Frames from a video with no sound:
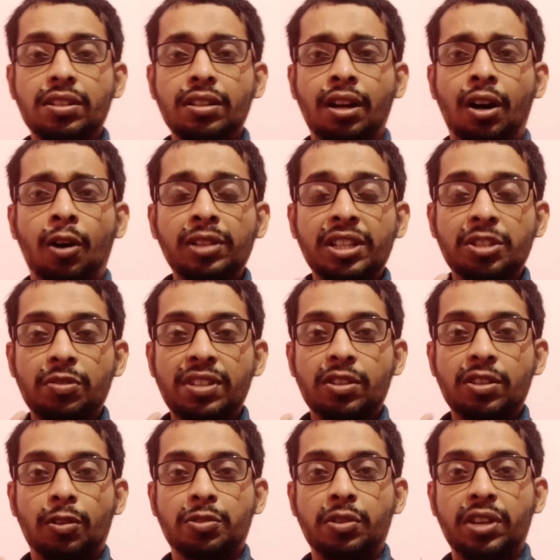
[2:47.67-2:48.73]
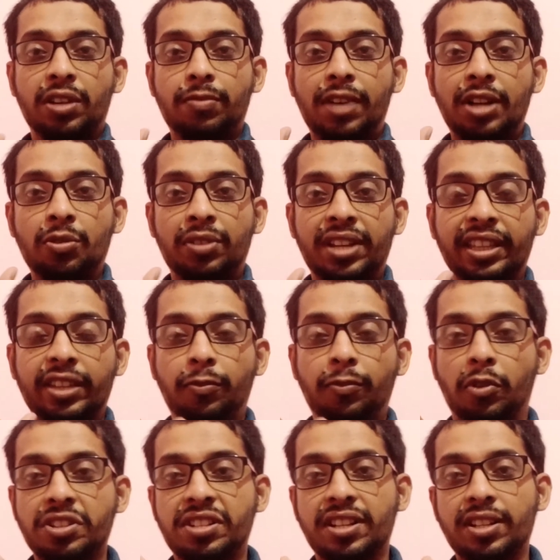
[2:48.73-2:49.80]
All the students are also required to take the
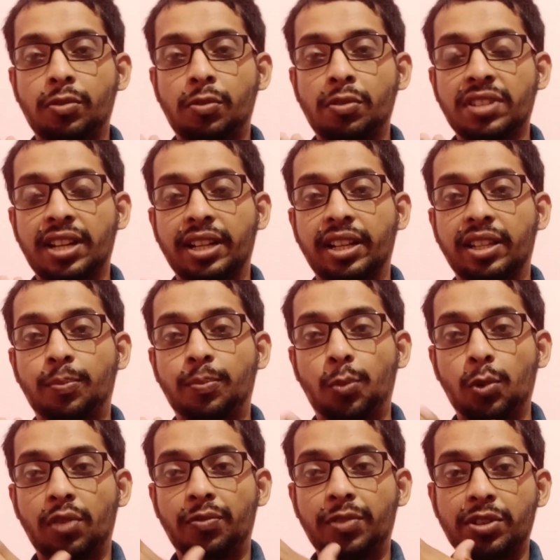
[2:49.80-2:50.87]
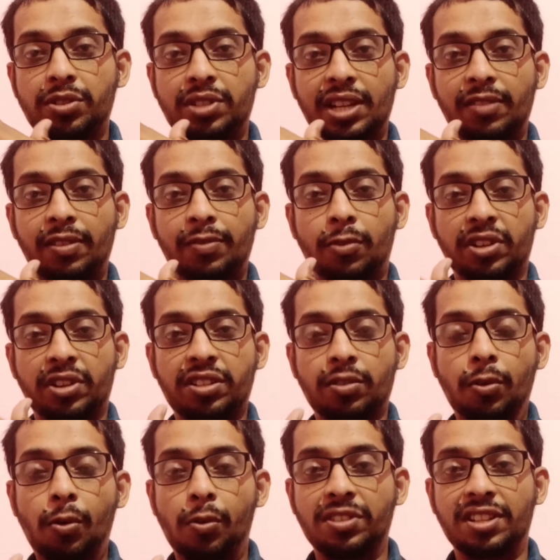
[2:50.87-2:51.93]
foundation course under the pool of university level foundation
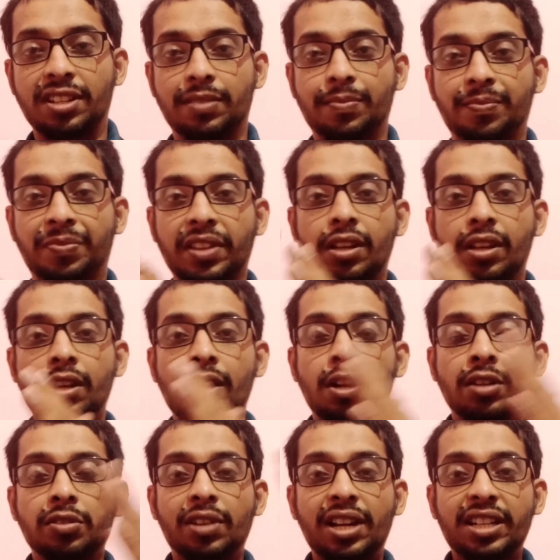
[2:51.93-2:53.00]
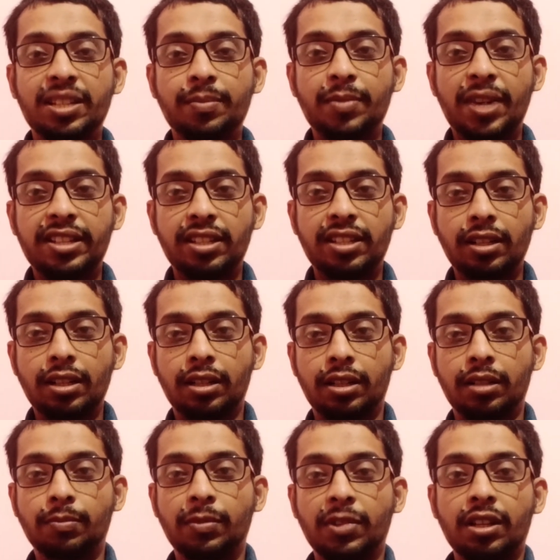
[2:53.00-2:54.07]
courses. So let's imagine
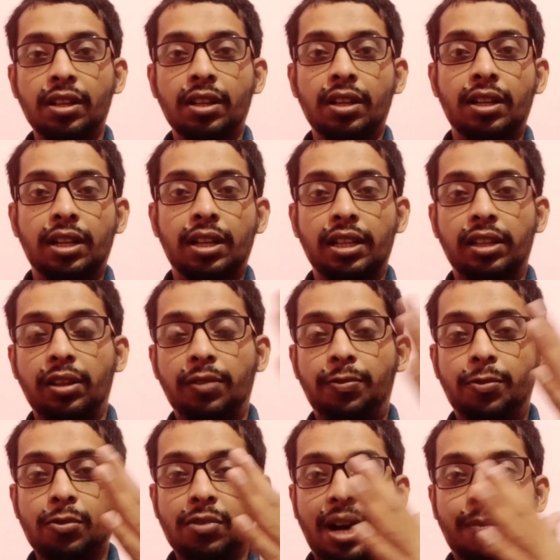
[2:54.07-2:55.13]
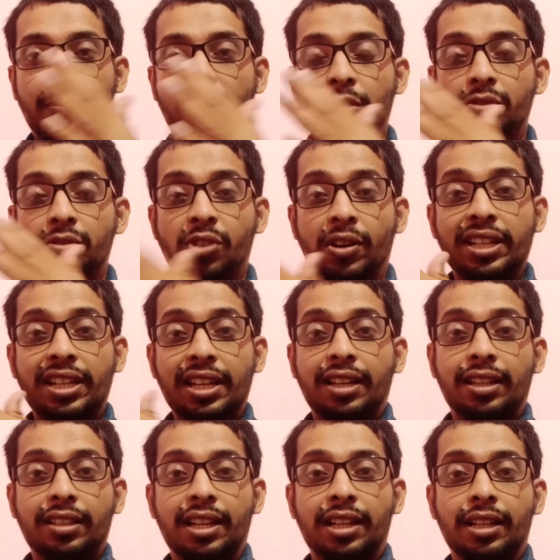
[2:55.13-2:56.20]
if you happen to join
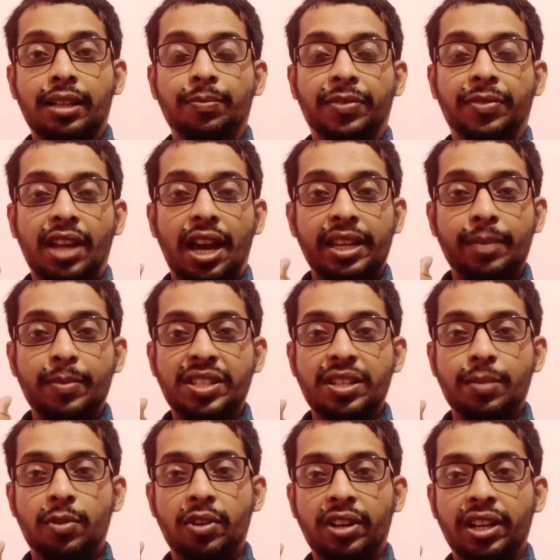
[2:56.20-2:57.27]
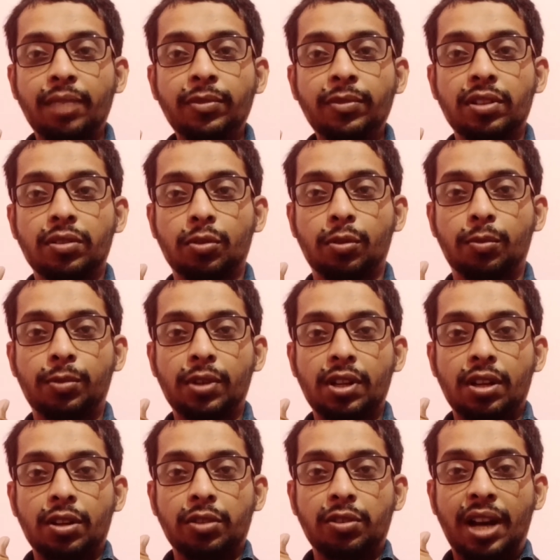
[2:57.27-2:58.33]
the IMSc program, so
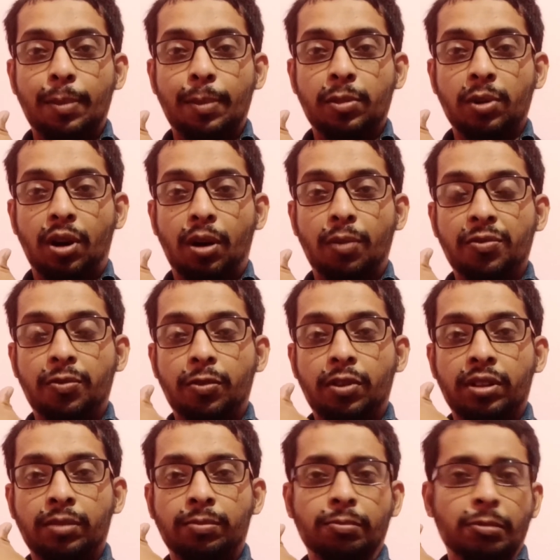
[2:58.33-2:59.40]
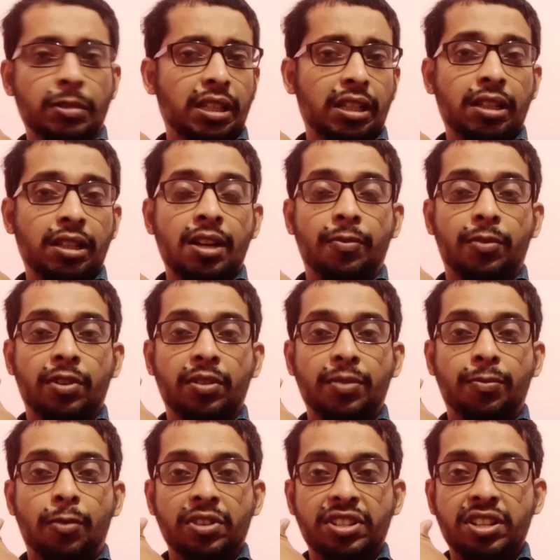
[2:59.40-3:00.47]
you have to opt for one of the
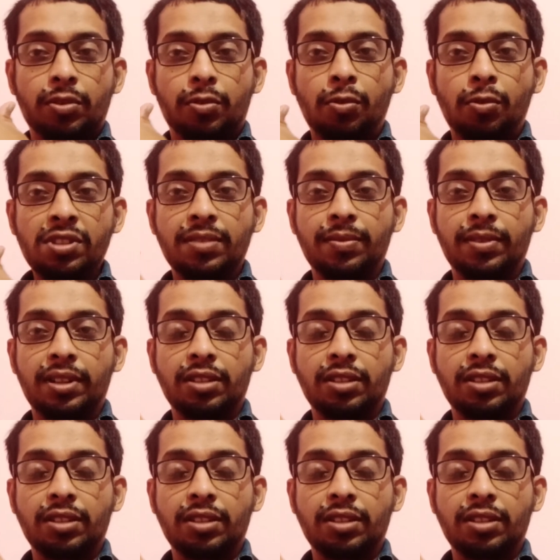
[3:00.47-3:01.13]
foundation course.